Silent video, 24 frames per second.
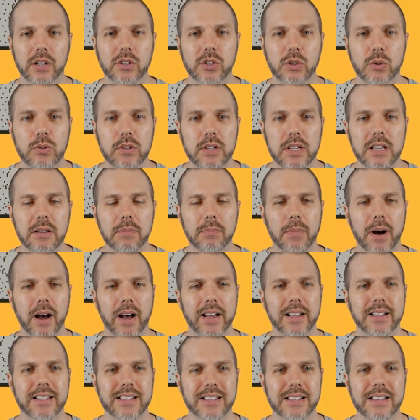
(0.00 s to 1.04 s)
to keep
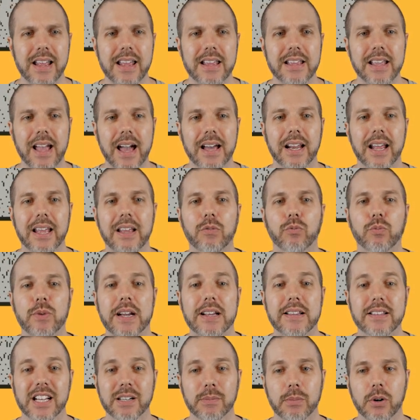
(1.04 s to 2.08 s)
my snake at a
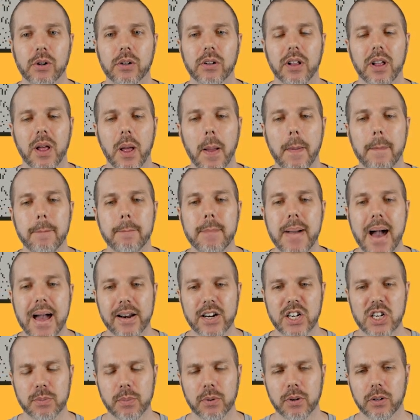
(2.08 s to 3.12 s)
reasonable,
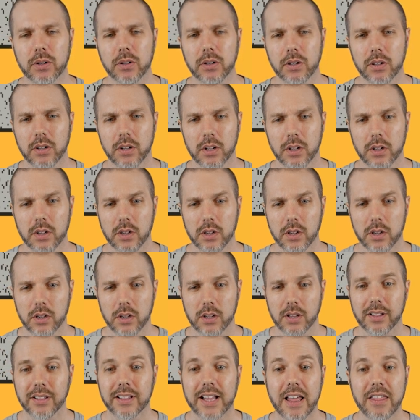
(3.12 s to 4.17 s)
manageable
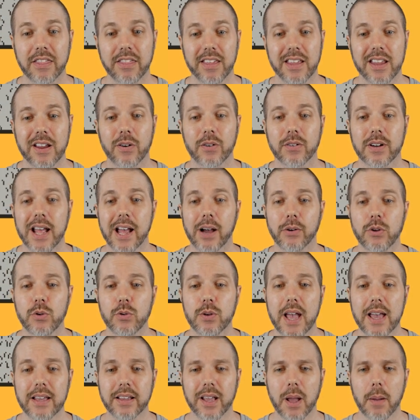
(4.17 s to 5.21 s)
length here. Now, you
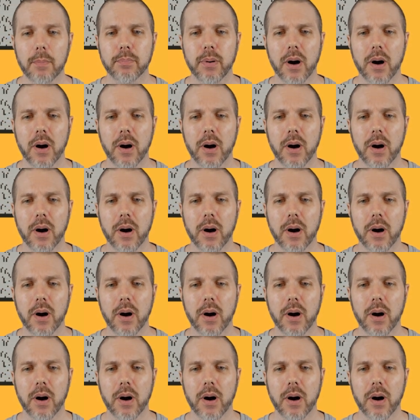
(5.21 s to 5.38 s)
can get